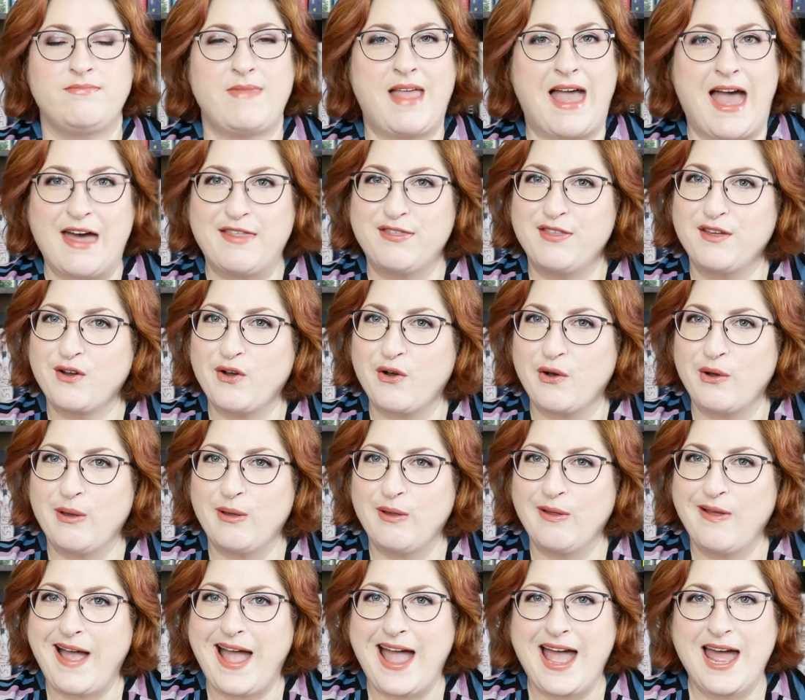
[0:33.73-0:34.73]

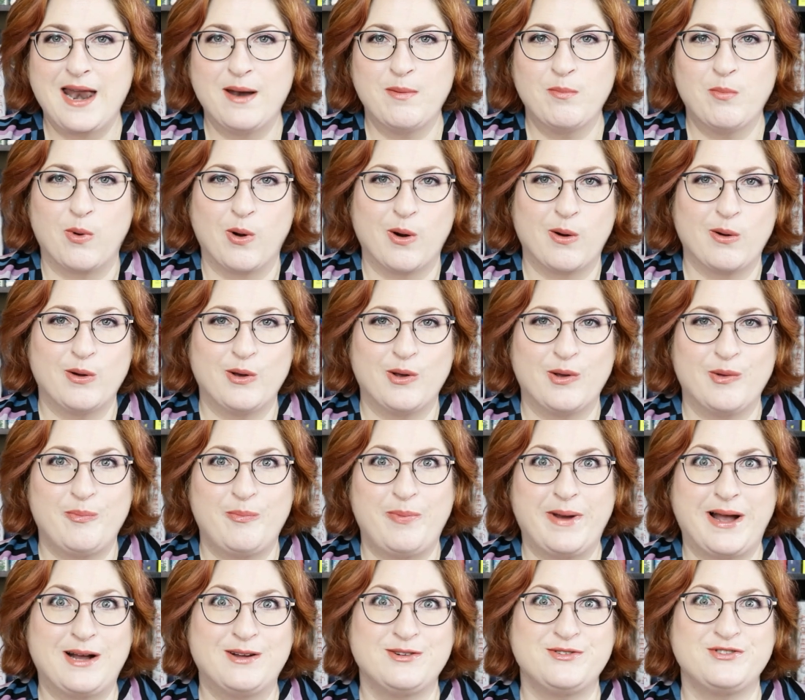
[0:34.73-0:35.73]
ethical and moral
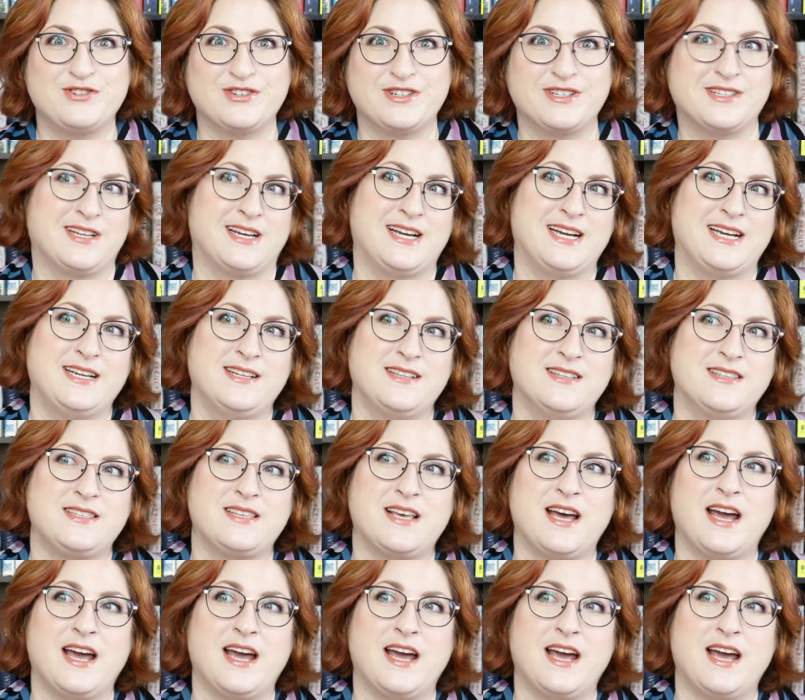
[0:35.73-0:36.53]
boundary lines.